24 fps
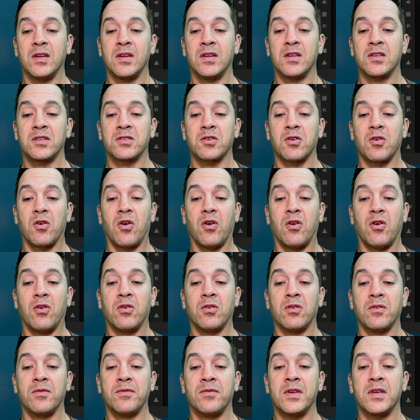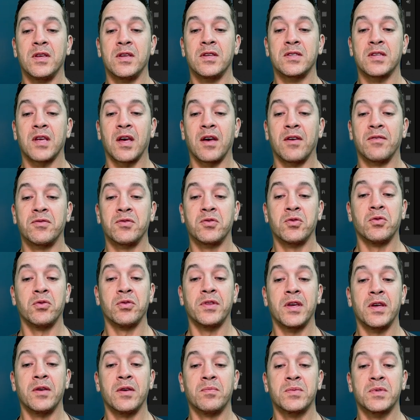So all of these have
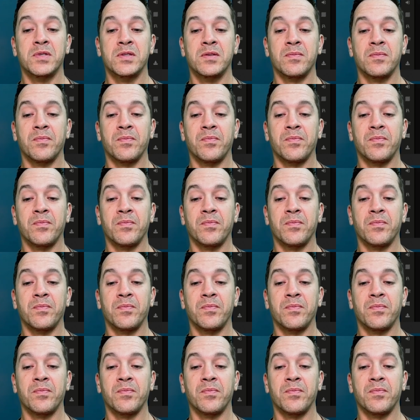tooltips.